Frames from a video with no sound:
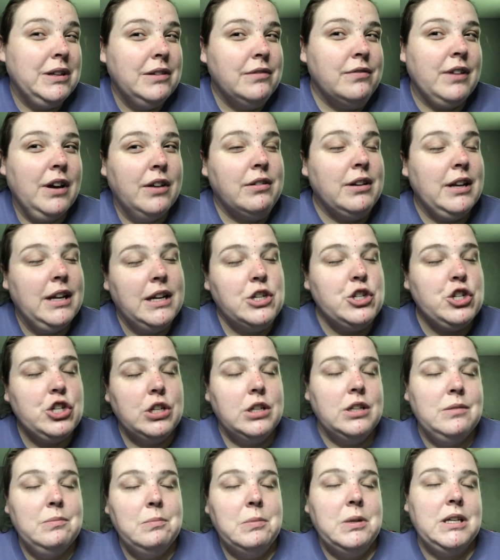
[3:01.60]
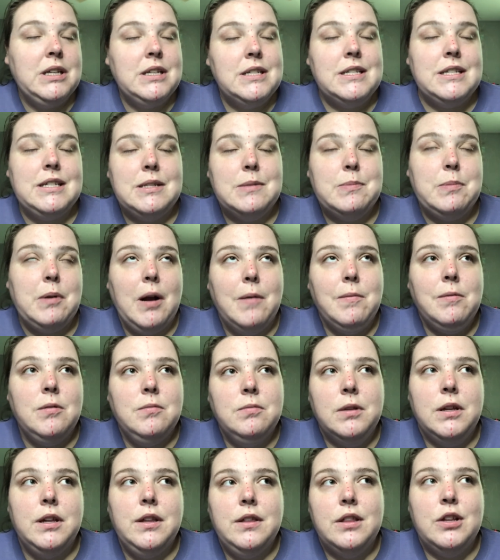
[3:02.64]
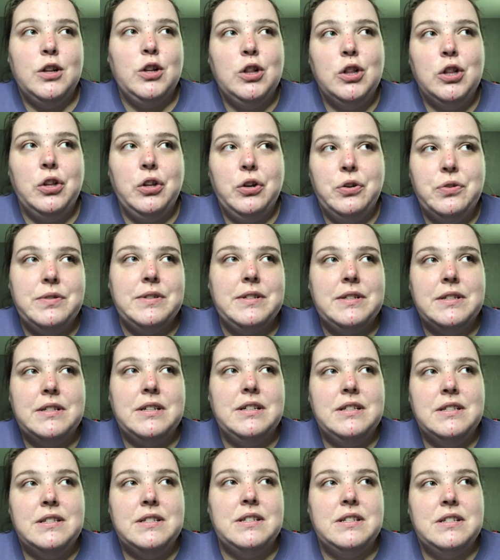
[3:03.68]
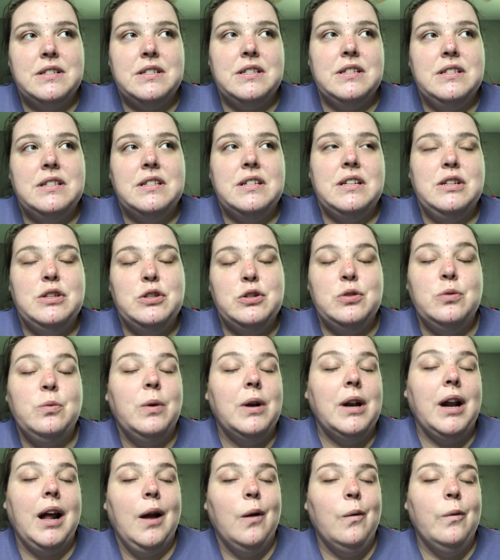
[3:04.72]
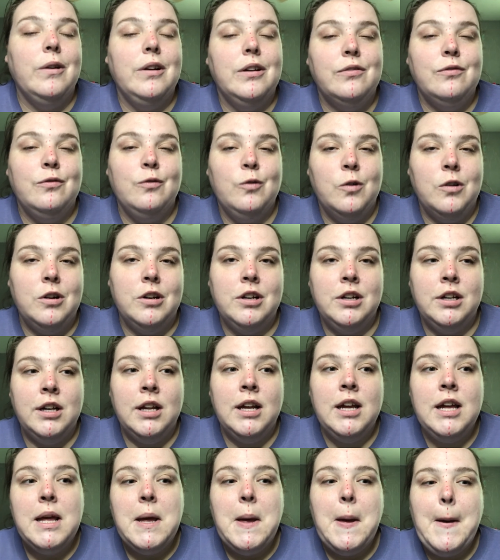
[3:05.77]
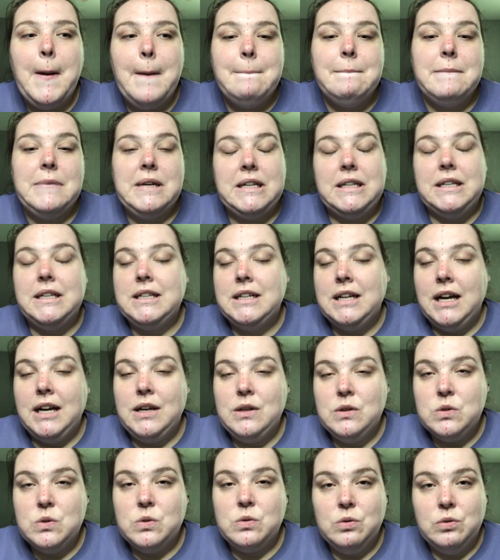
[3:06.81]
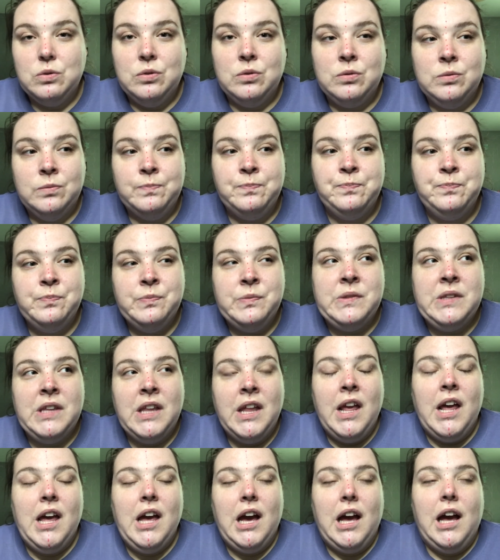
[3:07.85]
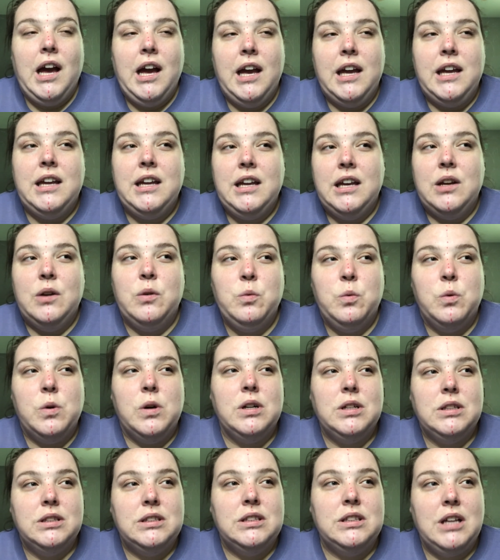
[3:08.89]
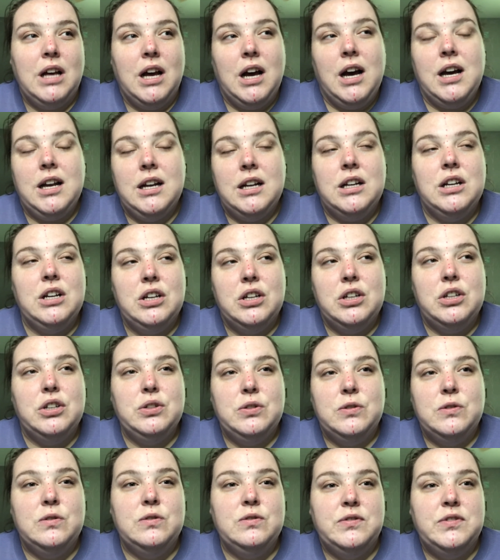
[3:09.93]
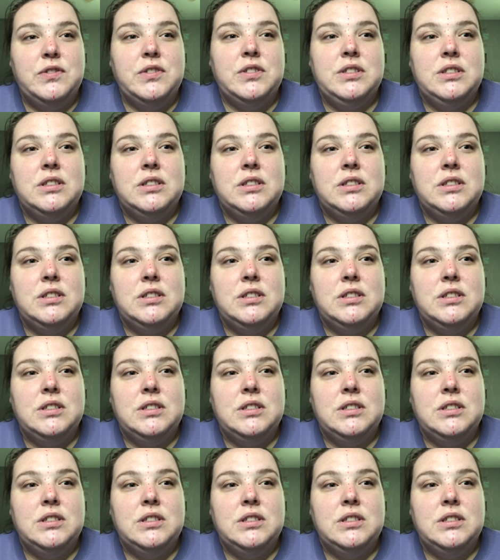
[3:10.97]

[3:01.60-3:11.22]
foundation because it's probably the closest consistency to what I would have worn back in high school. I wore a lot of,